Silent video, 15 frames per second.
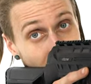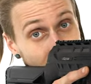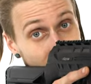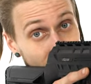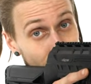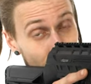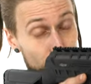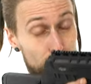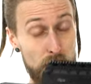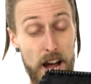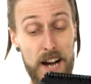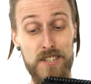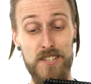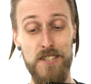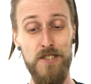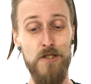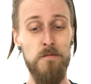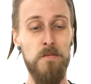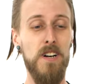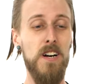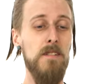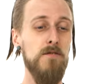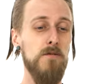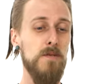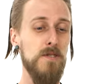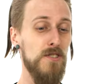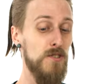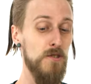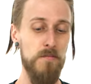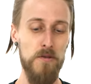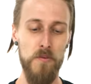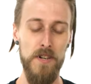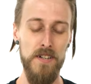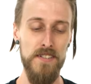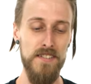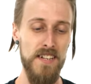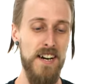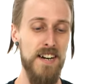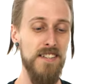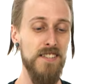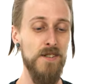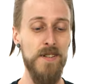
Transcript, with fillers: It's actually super comfortable, super well designed.